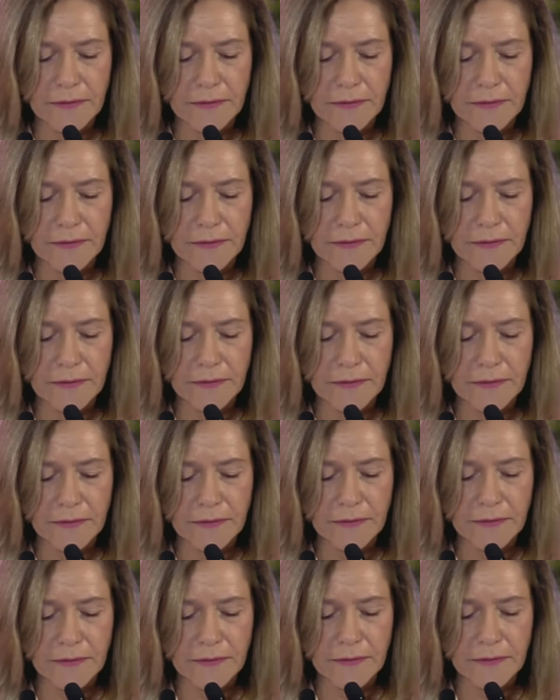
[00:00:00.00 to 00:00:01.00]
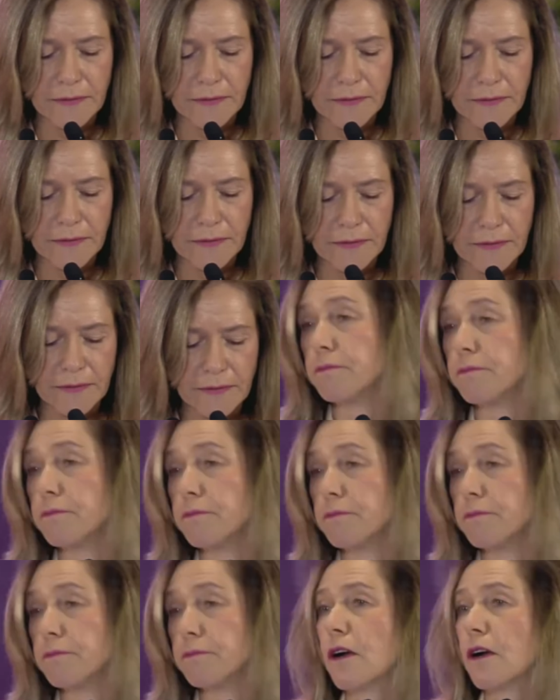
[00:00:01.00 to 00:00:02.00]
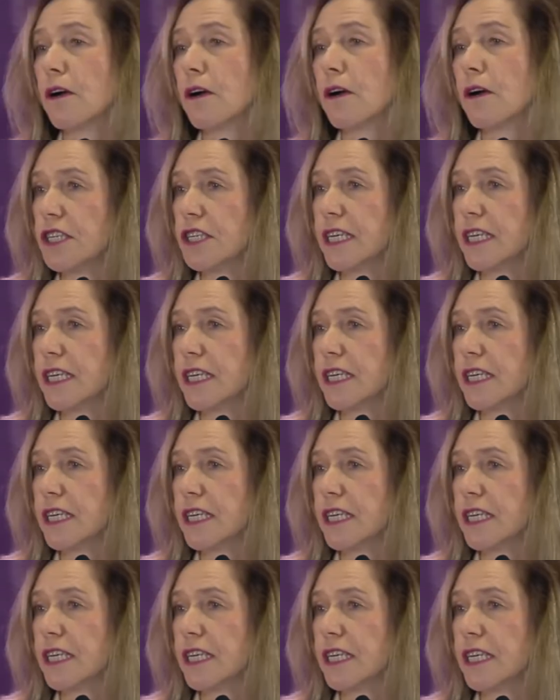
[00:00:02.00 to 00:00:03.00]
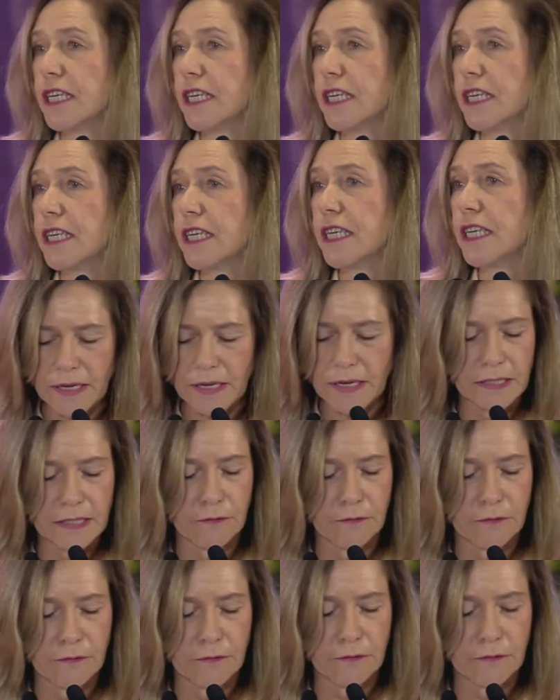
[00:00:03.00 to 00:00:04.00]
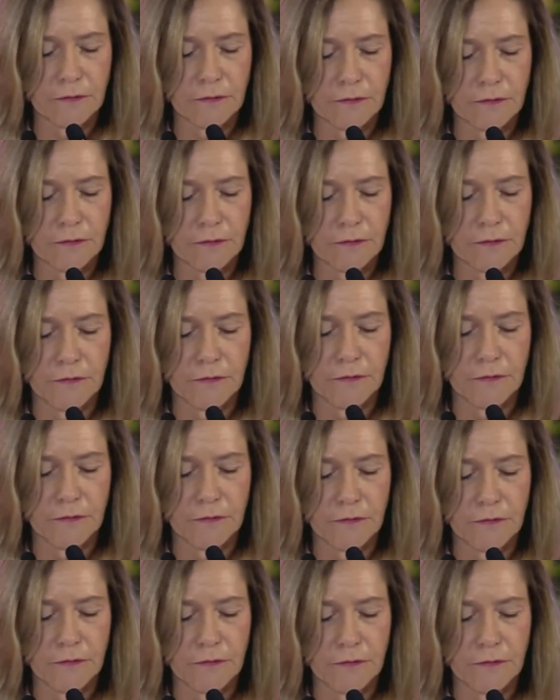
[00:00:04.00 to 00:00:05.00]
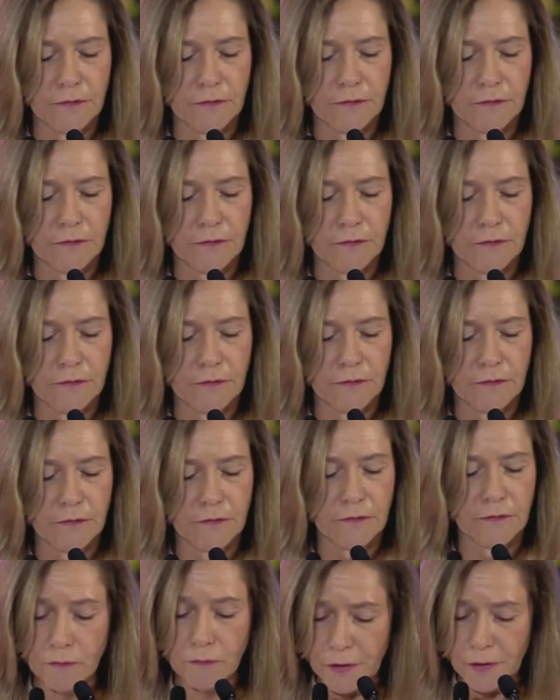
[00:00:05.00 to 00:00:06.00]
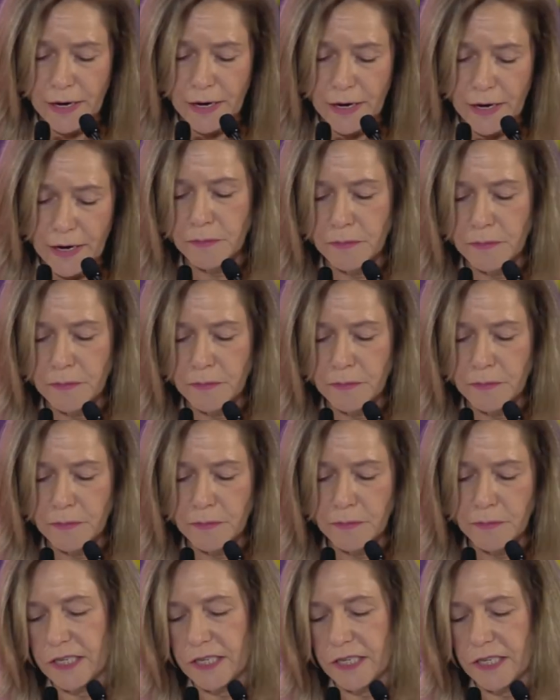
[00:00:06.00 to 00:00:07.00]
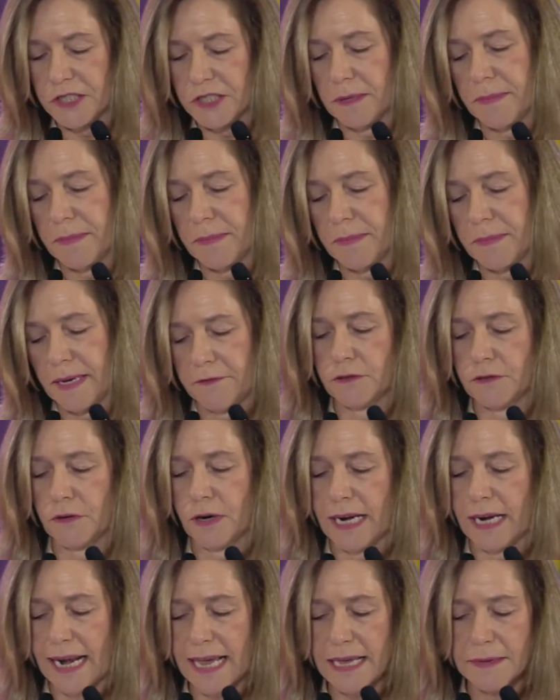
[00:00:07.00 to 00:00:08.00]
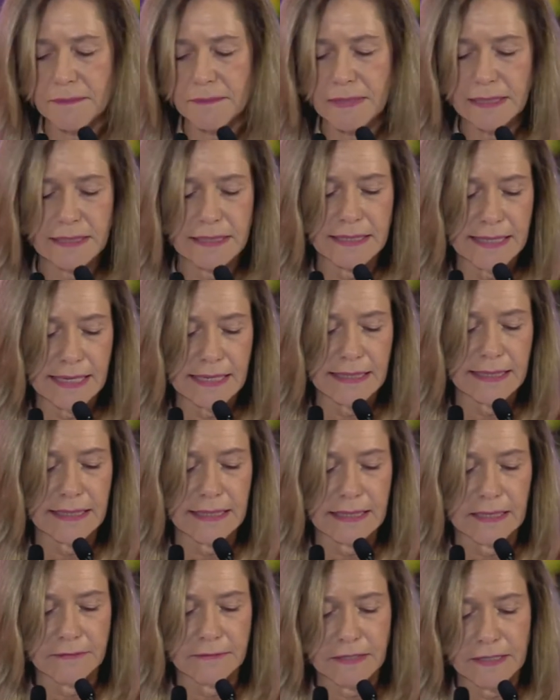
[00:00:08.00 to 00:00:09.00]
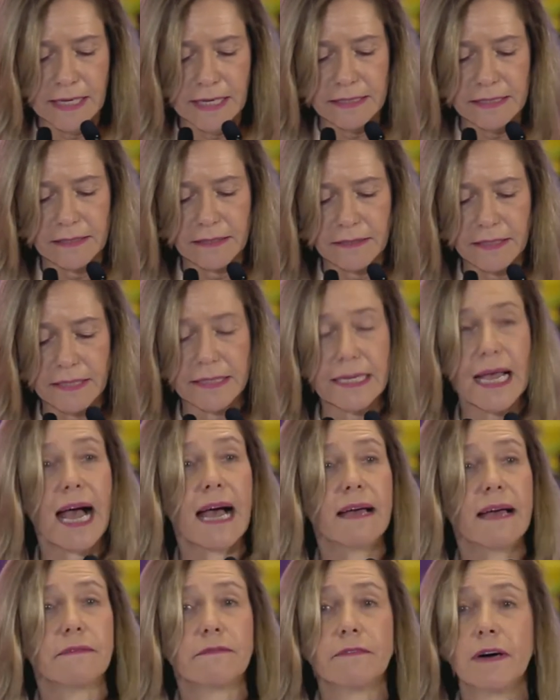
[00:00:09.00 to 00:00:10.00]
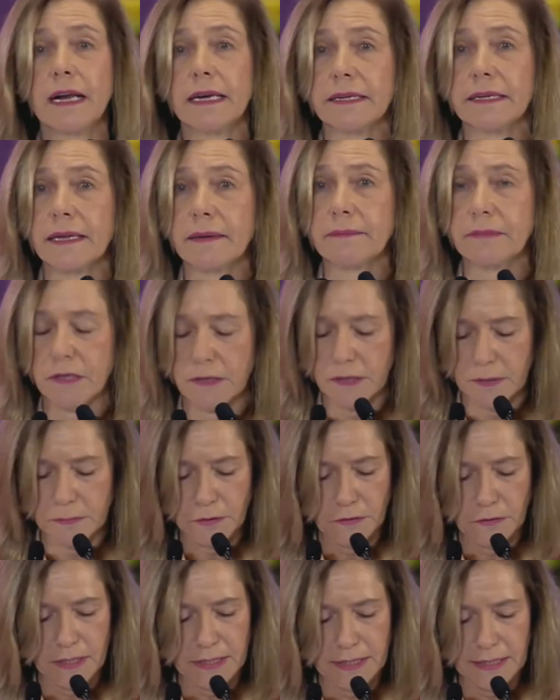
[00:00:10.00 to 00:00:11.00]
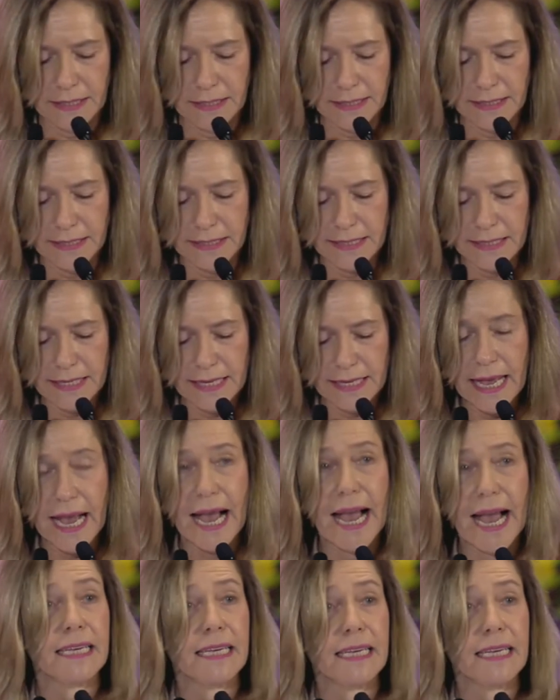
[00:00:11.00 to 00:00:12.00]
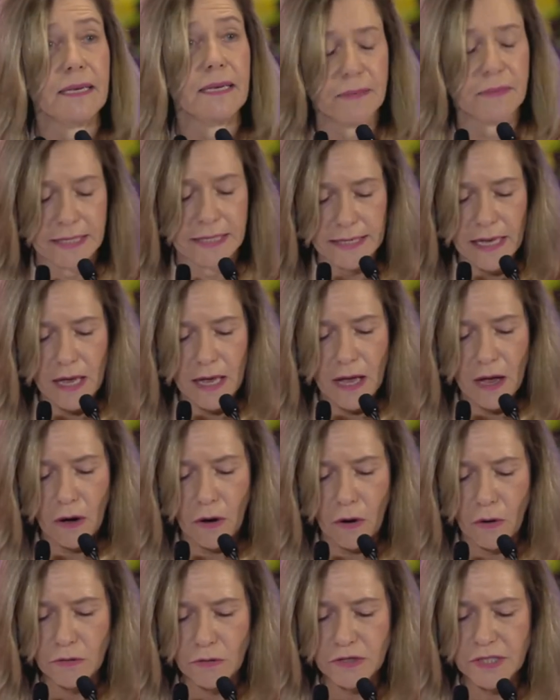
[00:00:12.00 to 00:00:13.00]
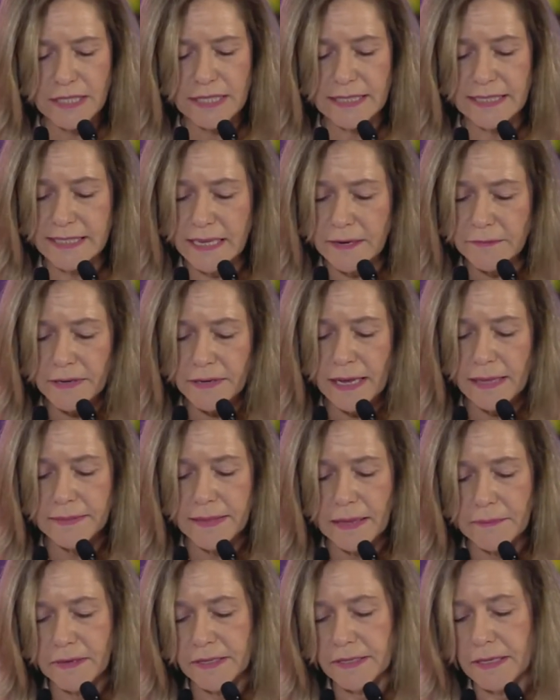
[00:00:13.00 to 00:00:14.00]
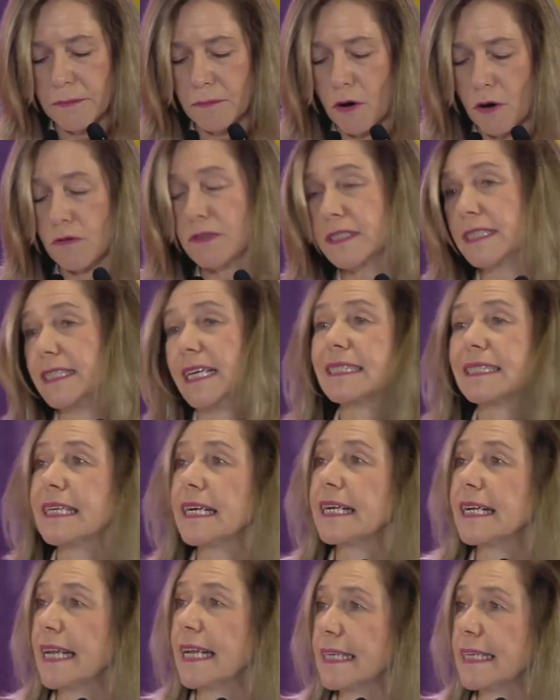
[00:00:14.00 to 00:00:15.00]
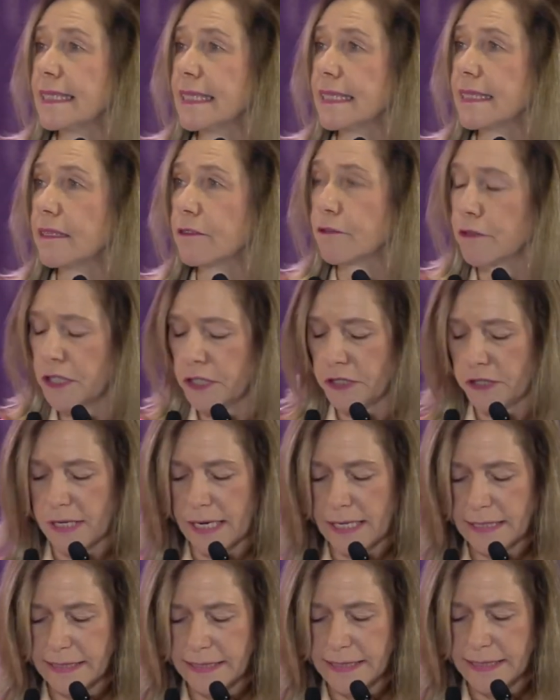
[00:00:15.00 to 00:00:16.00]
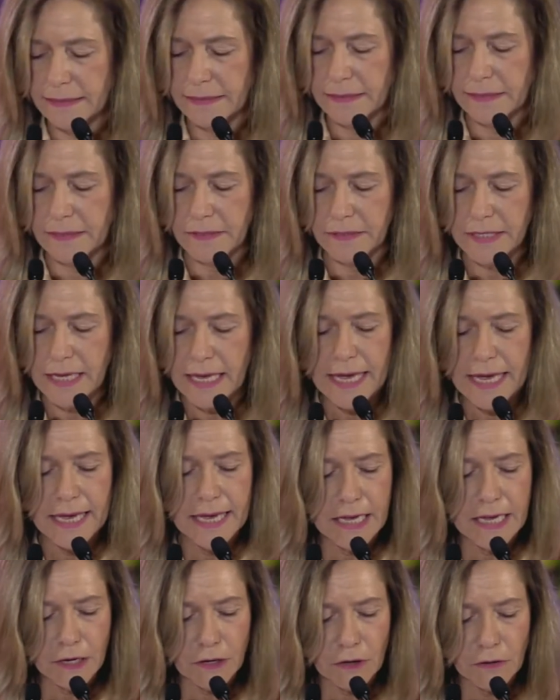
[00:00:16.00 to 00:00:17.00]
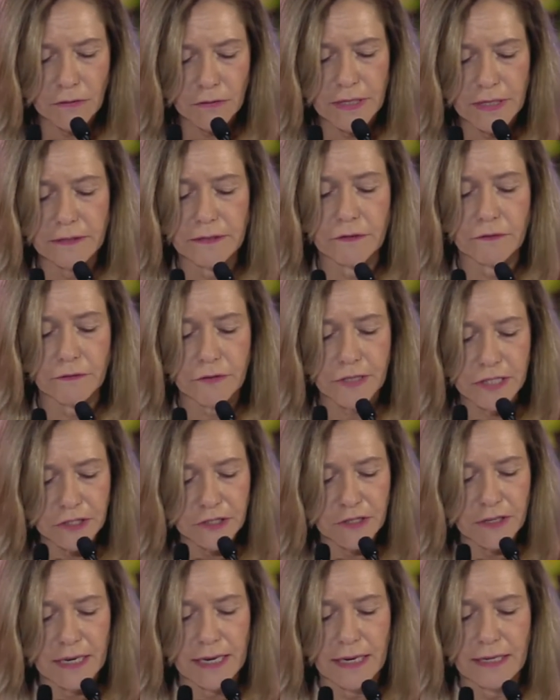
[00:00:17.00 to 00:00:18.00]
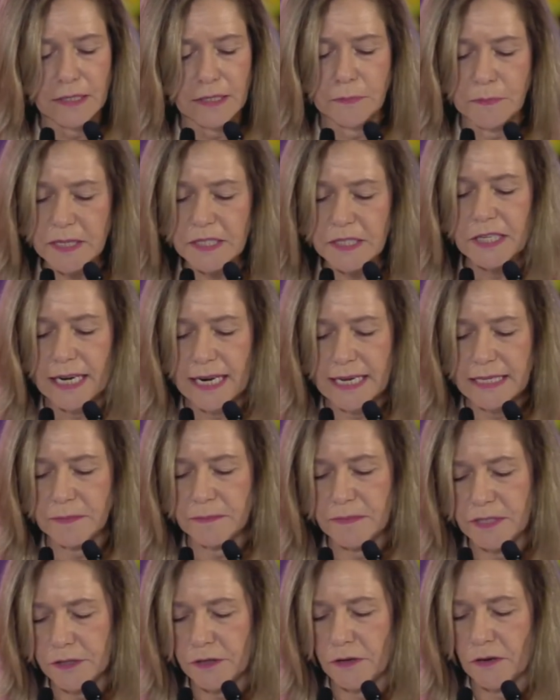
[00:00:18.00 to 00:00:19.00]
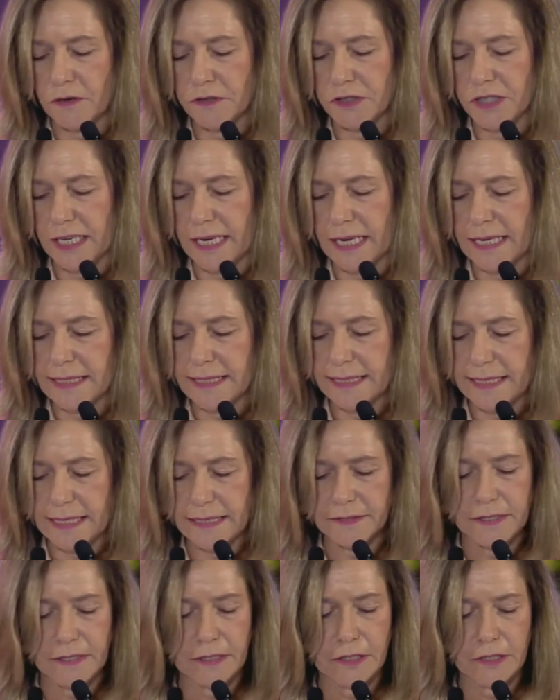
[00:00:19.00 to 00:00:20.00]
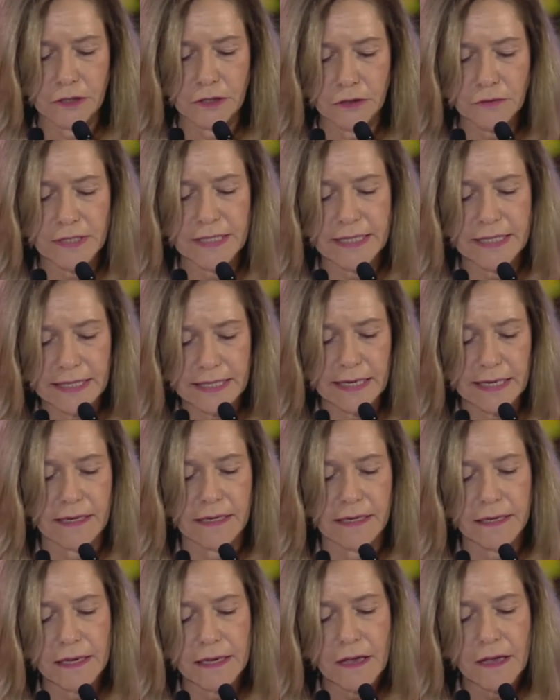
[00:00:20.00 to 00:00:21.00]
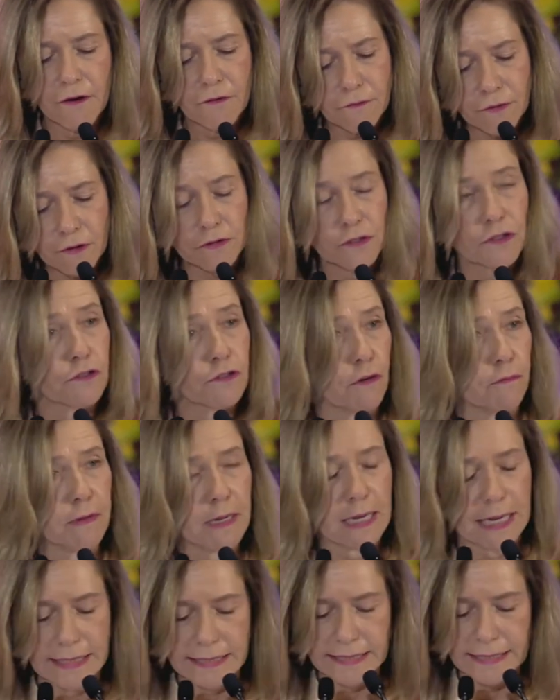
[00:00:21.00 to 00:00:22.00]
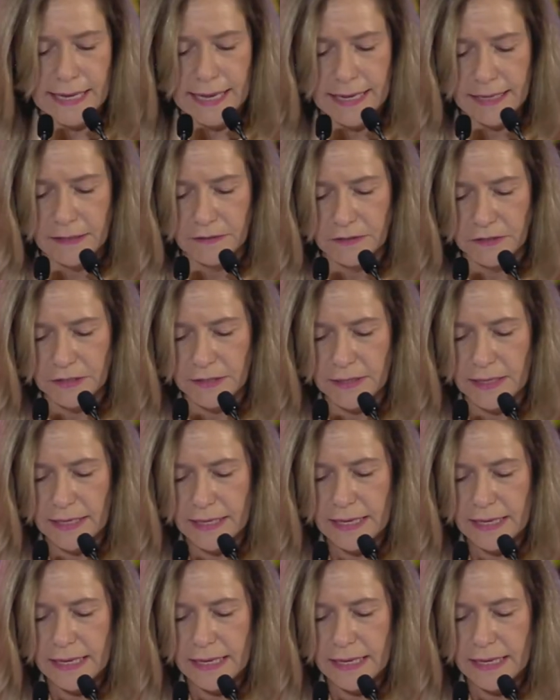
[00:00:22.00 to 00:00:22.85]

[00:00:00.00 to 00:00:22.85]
operators and users of meteorological satellite products for a dialogue which is of great potential benefit to climate-sensitive sectors and vulnerable communities. IMD hosts several WMO-designated regional centers, including the Regional Specialized Meteorological Center New Delhi for tropical cyclones.